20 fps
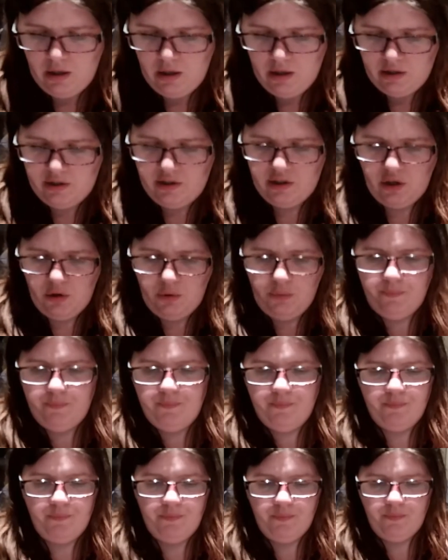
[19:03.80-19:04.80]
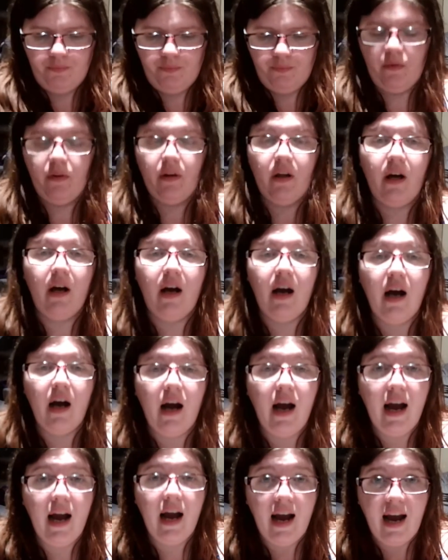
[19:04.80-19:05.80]
So
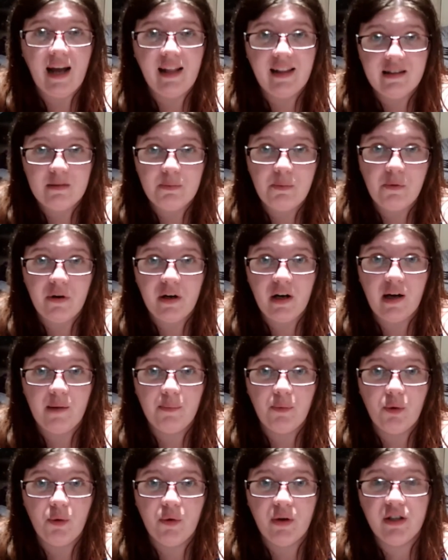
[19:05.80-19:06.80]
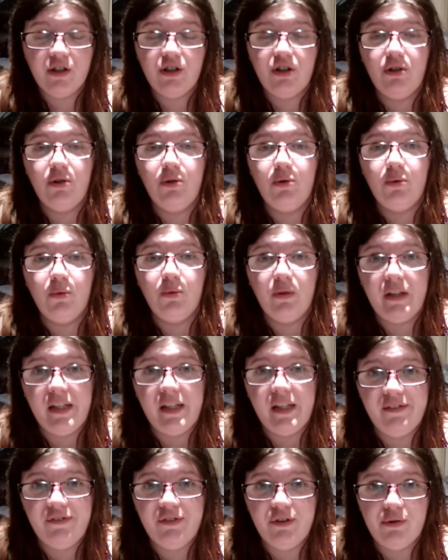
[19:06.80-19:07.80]
at this point, I'm going to
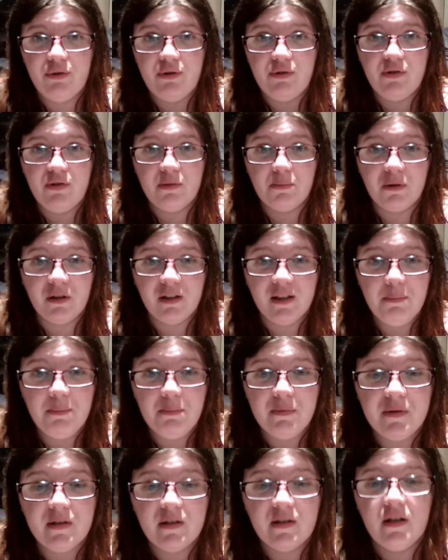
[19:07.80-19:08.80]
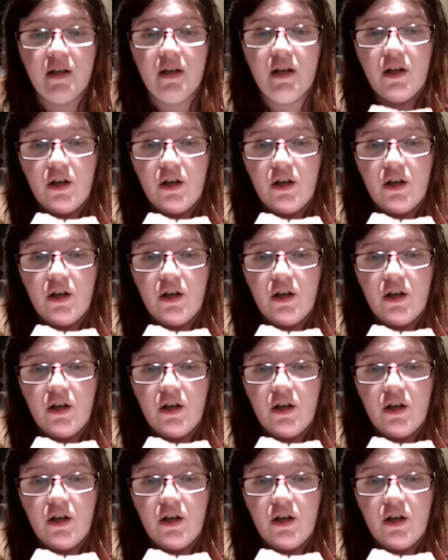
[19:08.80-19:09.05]
leave you to some clips